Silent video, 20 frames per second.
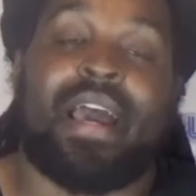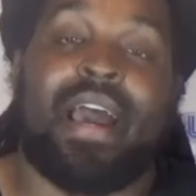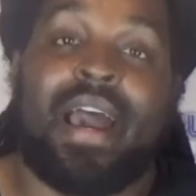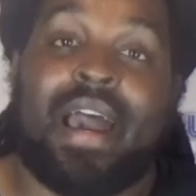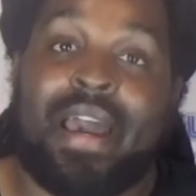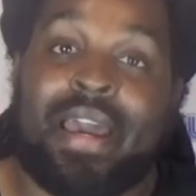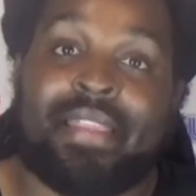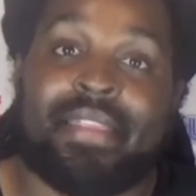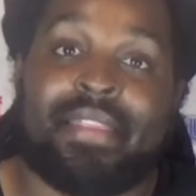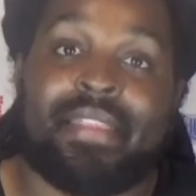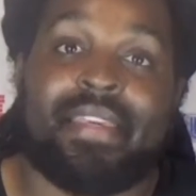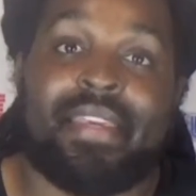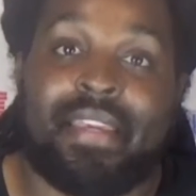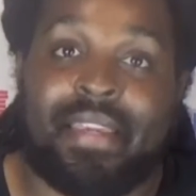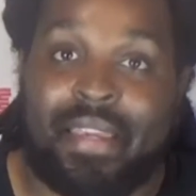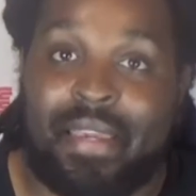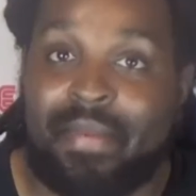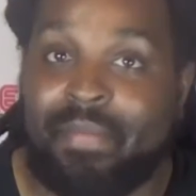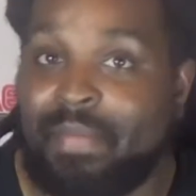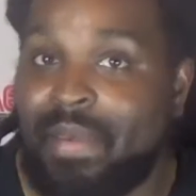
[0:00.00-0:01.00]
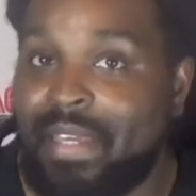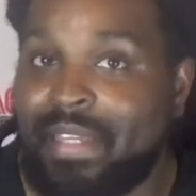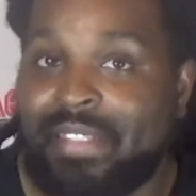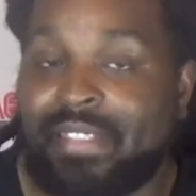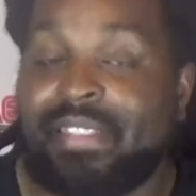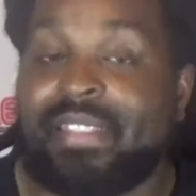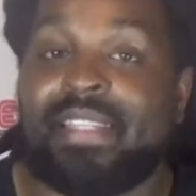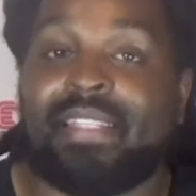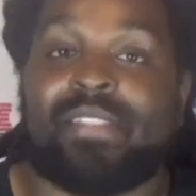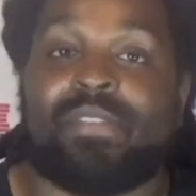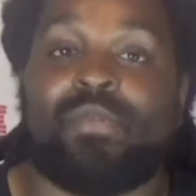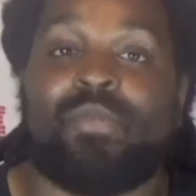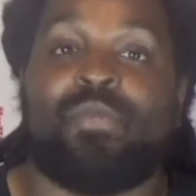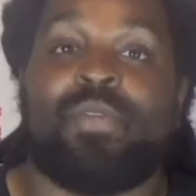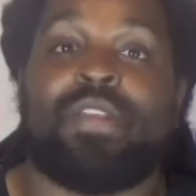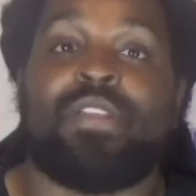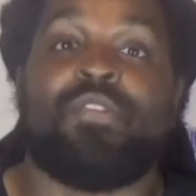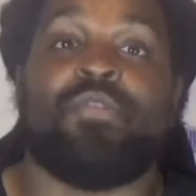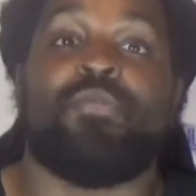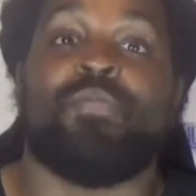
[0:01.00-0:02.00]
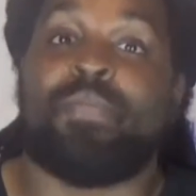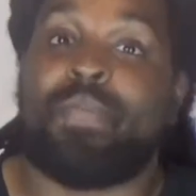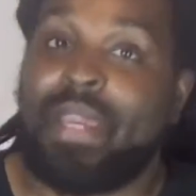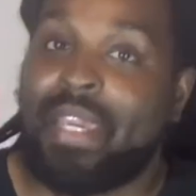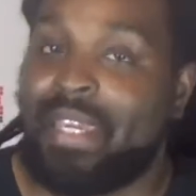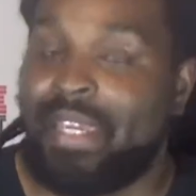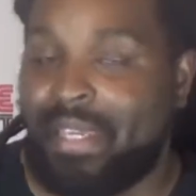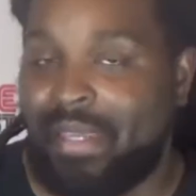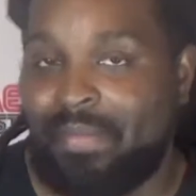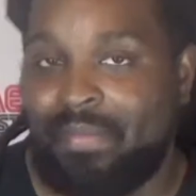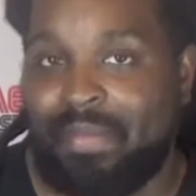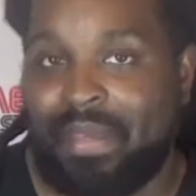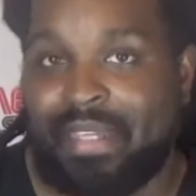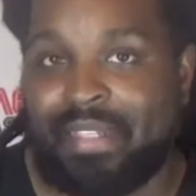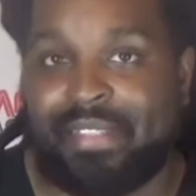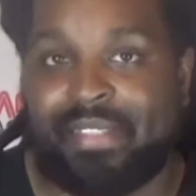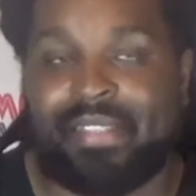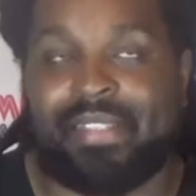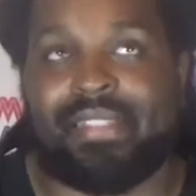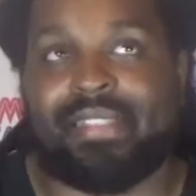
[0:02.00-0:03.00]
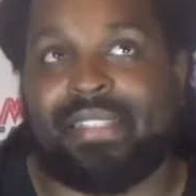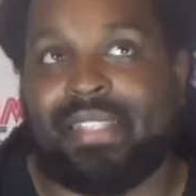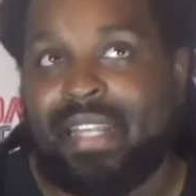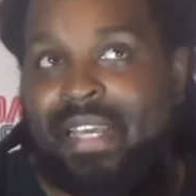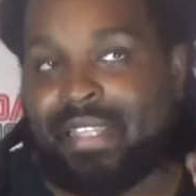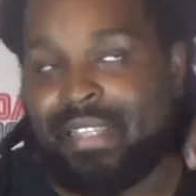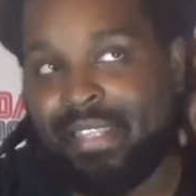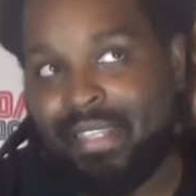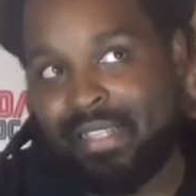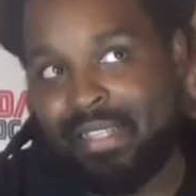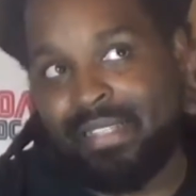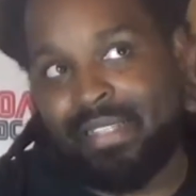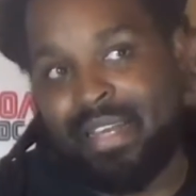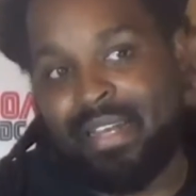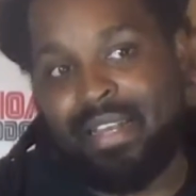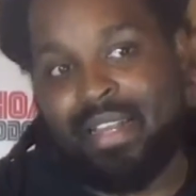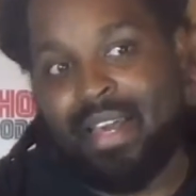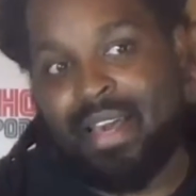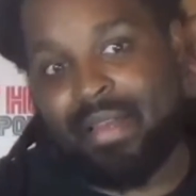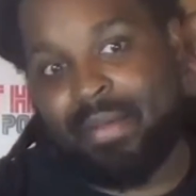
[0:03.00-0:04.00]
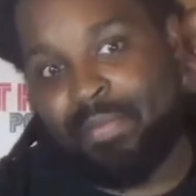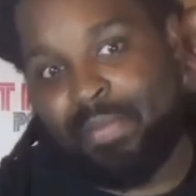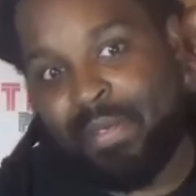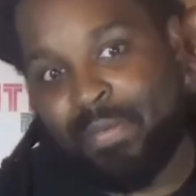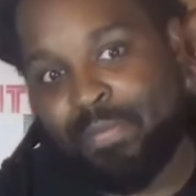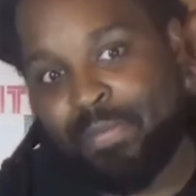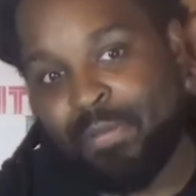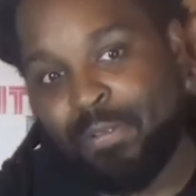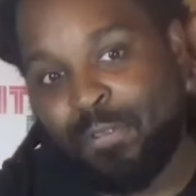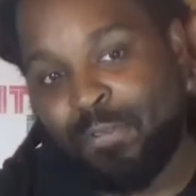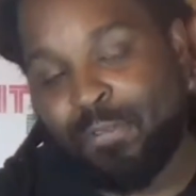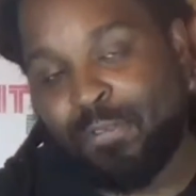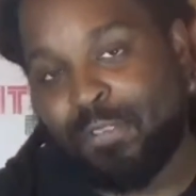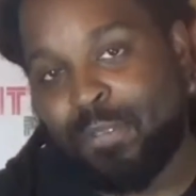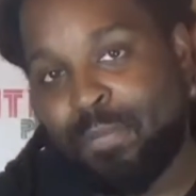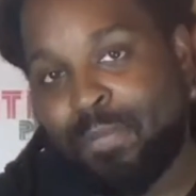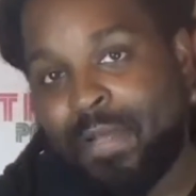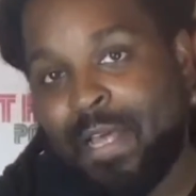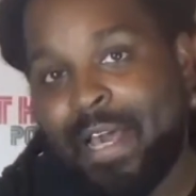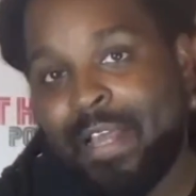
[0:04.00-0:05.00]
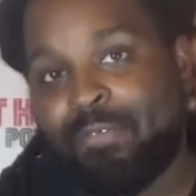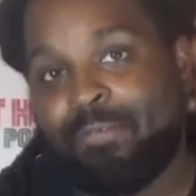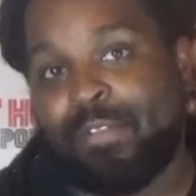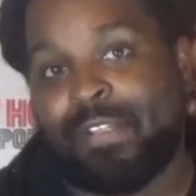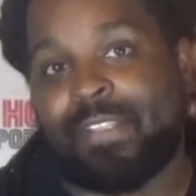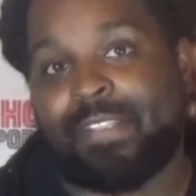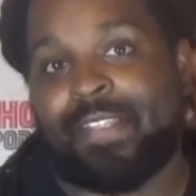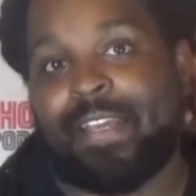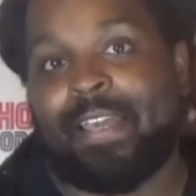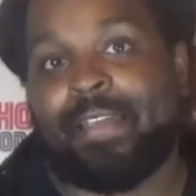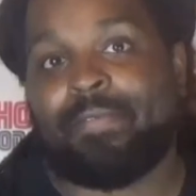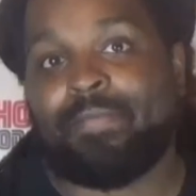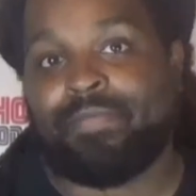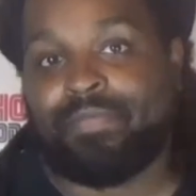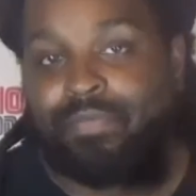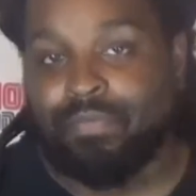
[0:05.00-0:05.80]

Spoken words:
I think it makes sense when you make it make sense. And I think that a lot of people lose the plot with that.